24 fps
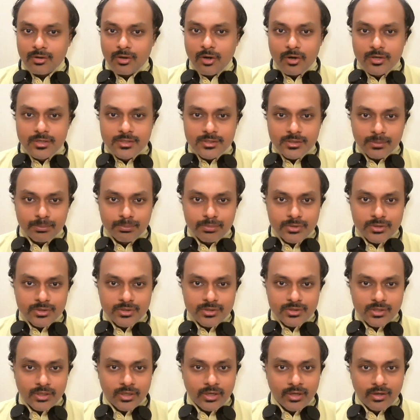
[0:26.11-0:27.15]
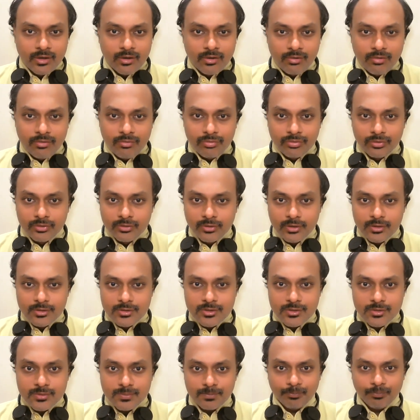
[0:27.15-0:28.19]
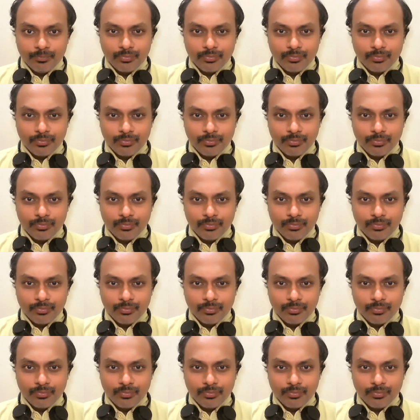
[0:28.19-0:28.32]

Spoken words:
concepts in physics.